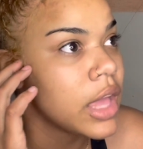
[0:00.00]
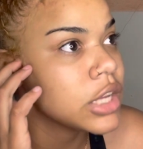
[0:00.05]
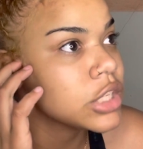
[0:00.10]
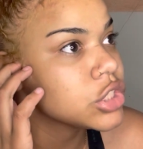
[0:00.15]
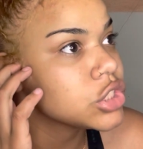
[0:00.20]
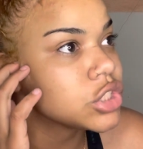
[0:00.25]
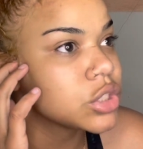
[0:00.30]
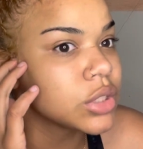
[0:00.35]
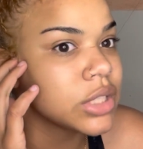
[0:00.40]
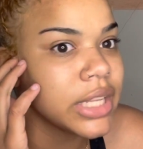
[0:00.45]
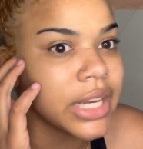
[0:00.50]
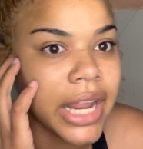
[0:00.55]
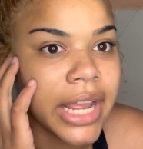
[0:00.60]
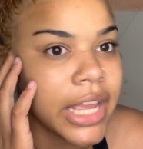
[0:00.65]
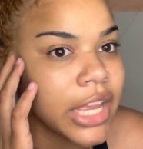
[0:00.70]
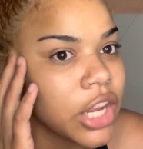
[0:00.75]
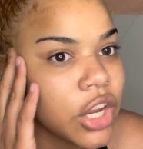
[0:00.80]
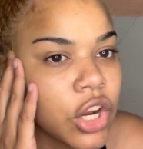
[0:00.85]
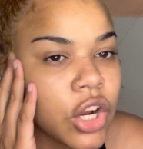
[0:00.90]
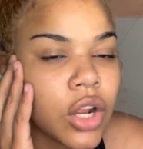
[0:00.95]
So then I
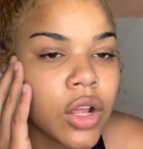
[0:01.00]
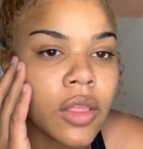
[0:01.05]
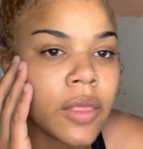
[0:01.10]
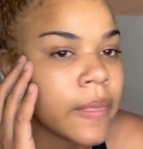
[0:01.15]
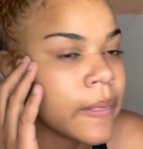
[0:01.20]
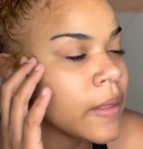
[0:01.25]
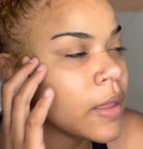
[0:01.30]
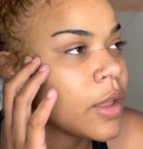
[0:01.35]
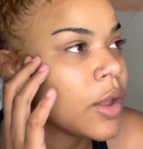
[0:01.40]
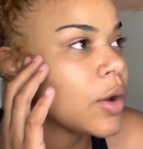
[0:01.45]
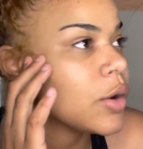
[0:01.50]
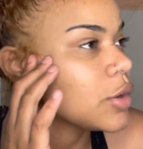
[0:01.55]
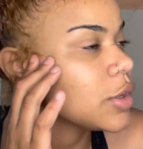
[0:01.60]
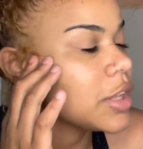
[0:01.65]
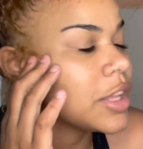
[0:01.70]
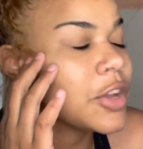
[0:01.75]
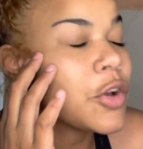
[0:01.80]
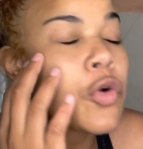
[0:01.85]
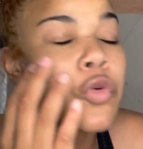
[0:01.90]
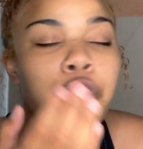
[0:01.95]
hear
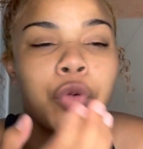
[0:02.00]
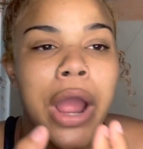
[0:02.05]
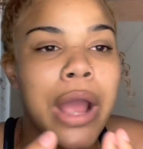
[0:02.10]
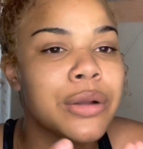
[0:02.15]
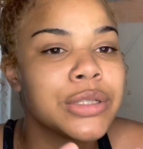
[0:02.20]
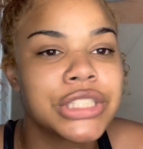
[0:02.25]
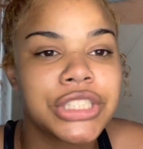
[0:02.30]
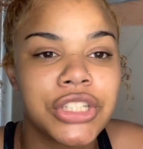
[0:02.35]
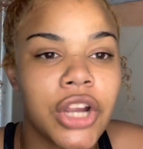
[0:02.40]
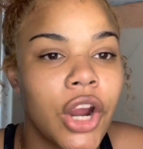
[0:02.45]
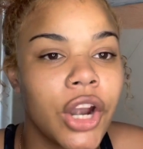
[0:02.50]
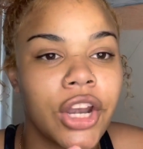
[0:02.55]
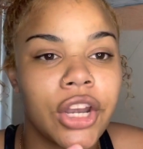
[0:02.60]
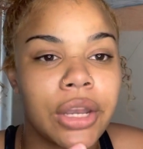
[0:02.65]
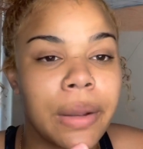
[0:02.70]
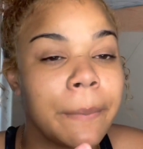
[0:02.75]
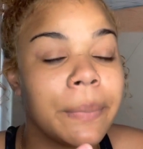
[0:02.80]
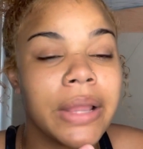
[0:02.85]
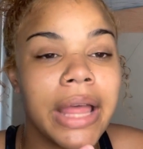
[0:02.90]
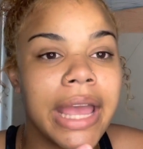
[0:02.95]
route starting
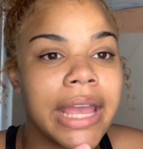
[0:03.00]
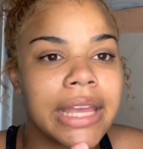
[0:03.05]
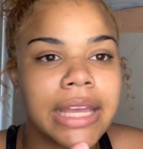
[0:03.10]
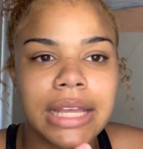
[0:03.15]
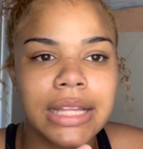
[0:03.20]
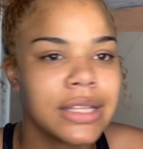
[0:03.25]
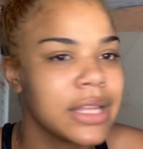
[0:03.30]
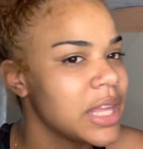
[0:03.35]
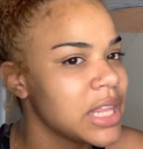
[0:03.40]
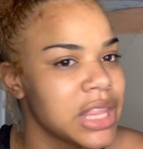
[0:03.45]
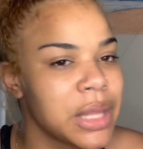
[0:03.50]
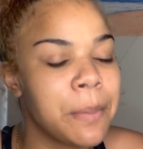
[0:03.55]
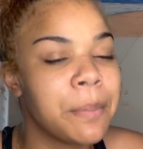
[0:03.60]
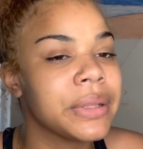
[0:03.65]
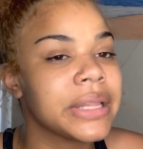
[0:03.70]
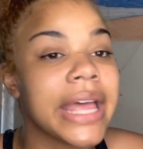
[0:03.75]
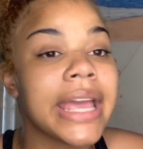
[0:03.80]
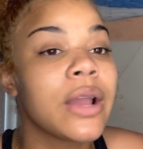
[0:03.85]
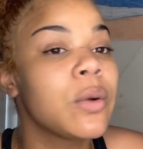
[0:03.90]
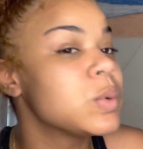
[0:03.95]
to blank.
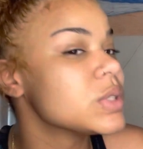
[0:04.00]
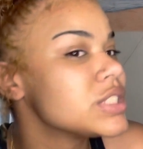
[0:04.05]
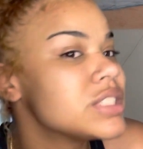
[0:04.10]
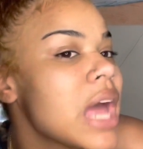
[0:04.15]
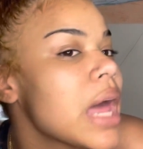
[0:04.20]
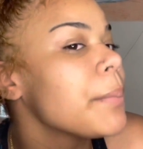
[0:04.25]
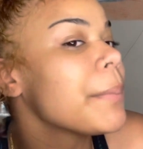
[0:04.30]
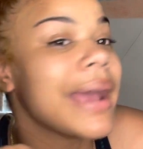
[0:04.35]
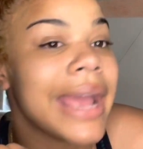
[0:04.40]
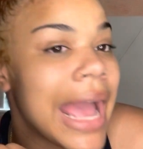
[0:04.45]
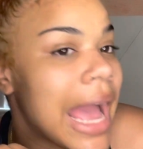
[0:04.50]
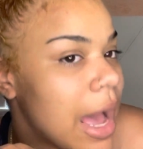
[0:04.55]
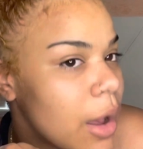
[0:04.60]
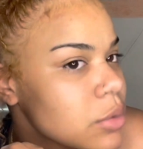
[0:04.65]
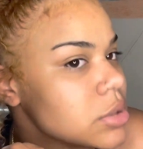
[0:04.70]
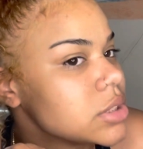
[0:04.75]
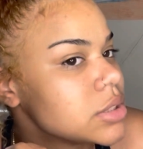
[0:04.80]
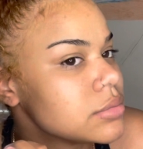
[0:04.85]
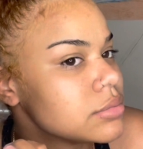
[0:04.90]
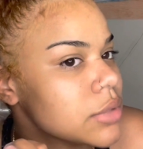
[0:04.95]
Blank was not my
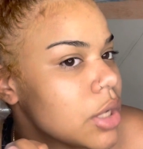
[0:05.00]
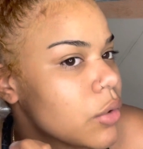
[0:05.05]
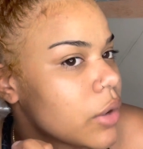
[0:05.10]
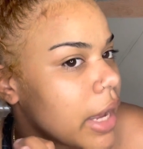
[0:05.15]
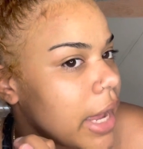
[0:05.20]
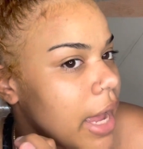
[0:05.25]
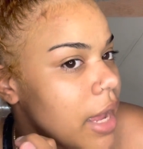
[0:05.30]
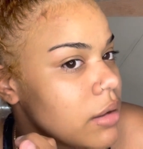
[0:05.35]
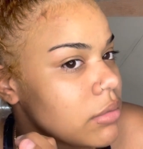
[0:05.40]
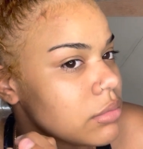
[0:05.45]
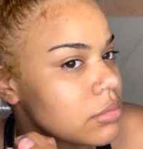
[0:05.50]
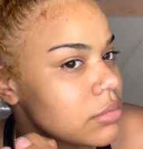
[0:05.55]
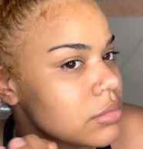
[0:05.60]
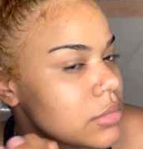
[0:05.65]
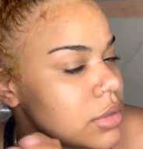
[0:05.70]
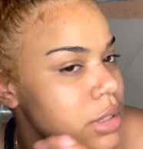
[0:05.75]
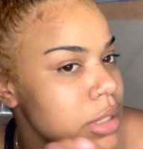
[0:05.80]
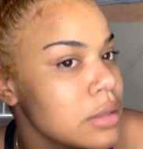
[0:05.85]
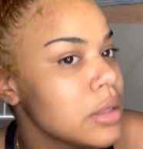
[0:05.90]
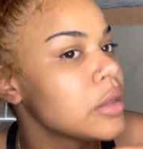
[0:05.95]
house, okay?
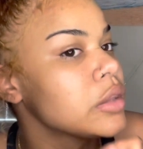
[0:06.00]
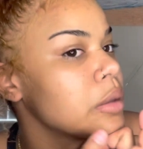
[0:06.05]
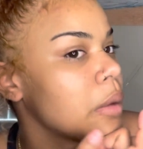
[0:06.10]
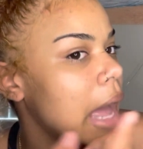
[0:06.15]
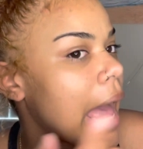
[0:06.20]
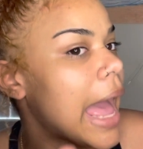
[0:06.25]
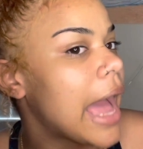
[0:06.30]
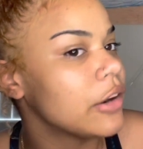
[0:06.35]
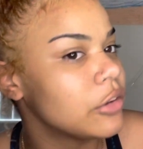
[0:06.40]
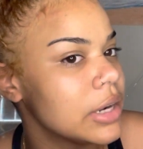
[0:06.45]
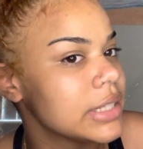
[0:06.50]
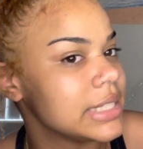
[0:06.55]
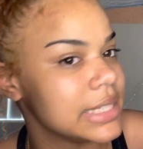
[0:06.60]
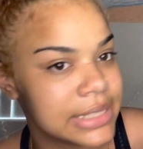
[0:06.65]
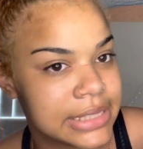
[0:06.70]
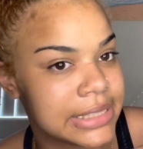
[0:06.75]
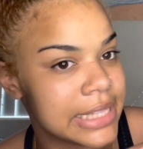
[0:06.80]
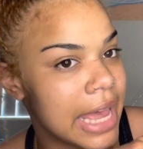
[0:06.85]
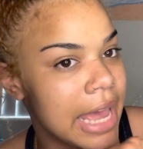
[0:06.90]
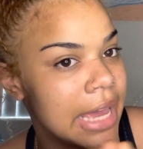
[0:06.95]
The address it
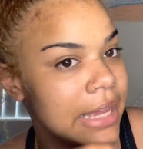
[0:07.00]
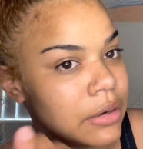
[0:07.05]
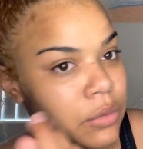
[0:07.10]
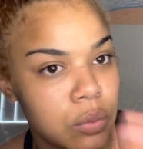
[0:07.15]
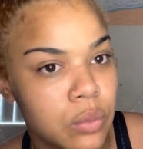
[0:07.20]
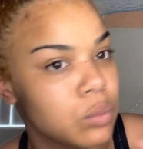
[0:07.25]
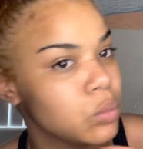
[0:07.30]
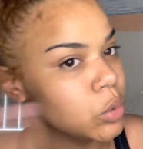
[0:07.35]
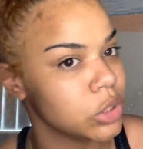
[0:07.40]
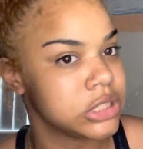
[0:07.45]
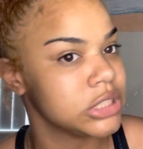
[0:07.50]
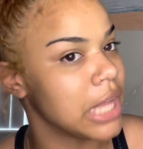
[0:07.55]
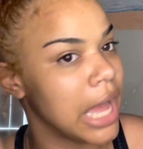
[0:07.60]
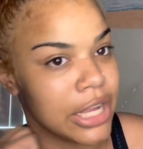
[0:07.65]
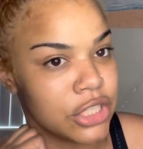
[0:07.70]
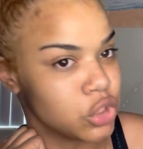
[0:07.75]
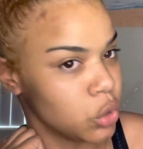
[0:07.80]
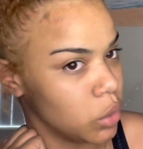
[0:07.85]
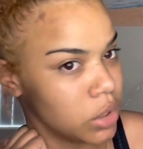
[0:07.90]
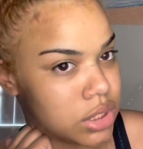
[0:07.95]
said was
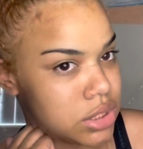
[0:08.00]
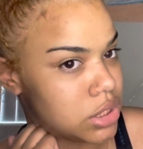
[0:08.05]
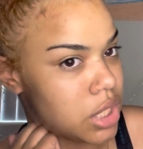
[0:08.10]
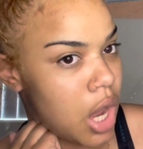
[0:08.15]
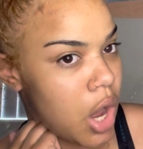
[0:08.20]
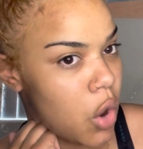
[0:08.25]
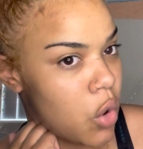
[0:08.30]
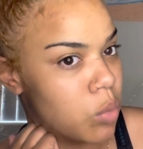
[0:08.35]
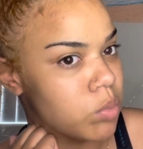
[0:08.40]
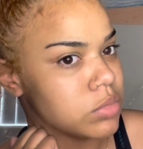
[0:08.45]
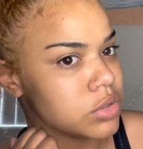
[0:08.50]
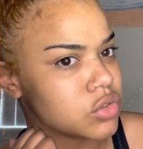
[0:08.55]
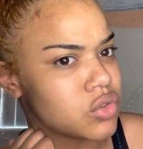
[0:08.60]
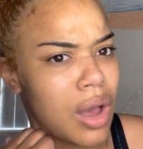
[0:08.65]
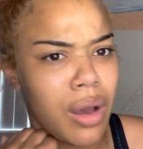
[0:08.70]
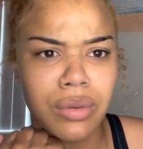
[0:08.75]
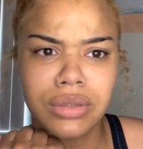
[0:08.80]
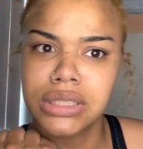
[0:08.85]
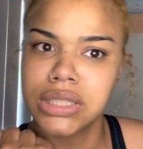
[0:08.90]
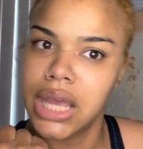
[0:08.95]
not Jordan's home. So I
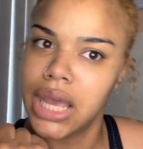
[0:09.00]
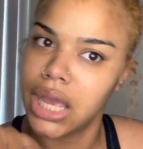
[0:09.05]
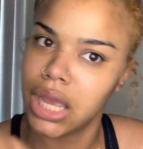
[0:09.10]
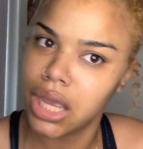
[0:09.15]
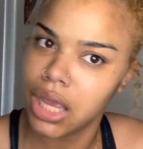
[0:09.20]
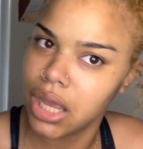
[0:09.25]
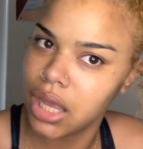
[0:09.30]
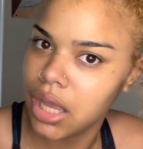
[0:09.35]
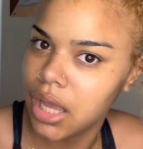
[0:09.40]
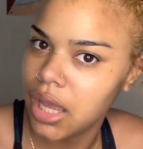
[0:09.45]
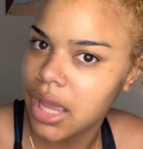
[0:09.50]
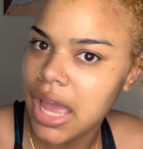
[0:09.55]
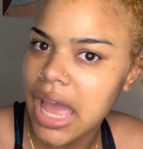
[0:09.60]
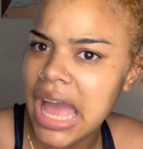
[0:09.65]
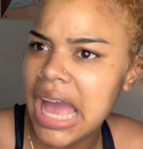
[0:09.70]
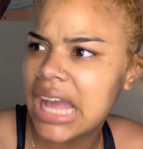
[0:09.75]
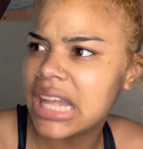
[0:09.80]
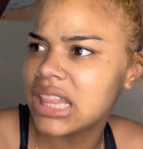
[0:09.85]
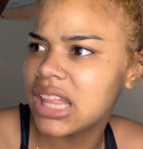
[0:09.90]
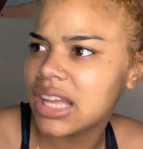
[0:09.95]
was like,
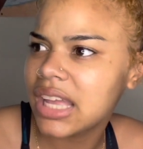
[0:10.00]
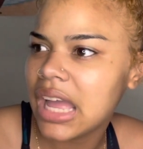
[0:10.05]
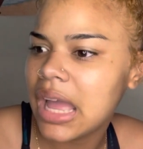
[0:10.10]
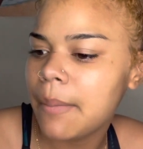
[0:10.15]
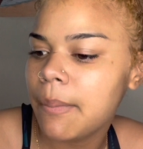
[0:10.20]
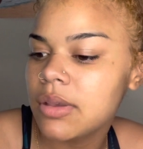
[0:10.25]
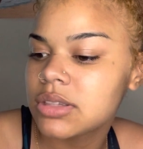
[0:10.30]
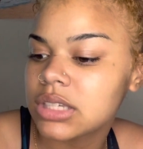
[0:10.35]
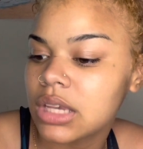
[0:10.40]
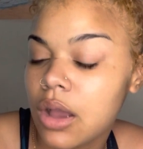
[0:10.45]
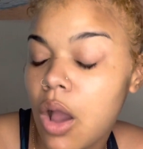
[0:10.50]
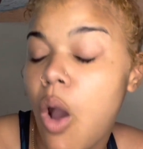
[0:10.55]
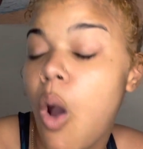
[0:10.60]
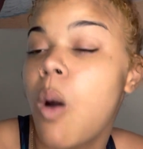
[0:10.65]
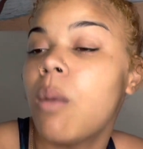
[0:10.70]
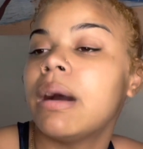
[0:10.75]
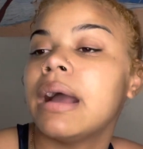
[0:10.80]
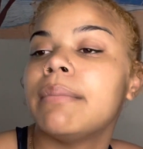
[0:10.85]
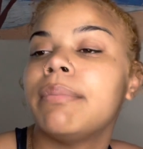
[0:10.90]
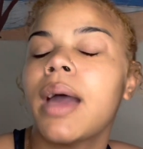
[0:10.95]
I look at him. He's like, oh,
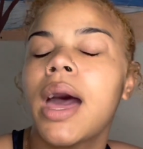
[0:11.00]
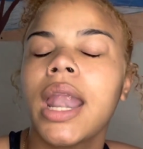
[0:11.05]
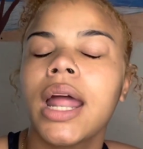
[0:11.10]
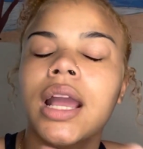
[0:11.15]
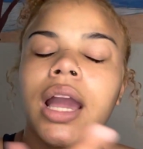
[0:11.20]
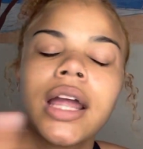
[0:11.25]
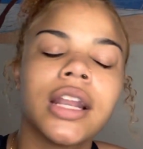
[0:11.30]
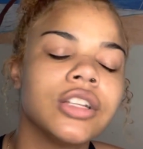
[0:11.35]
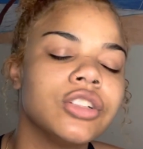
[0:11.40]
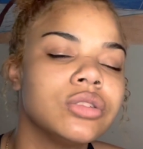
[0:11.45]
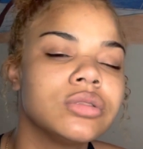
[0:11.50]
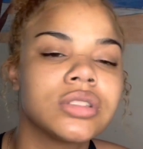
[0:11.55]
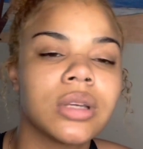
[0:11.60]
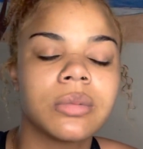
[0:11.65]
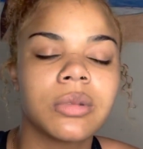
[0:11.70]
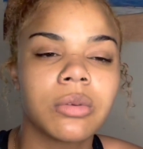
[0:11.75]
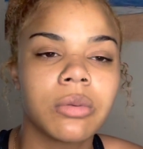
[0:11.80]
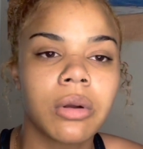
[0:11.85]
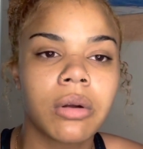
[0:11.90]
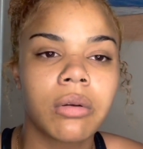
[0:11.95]
my bad. I got to do
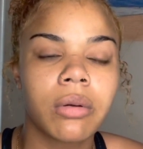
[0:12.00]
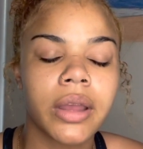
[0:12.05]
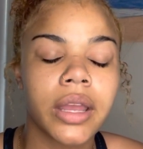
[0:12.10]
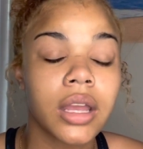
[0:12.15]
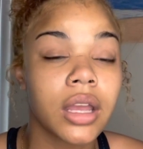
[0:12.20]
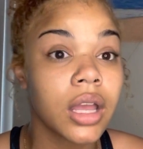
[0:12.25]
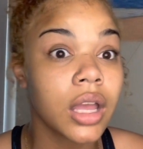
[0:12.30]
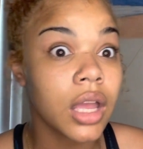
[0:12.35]
something real quick.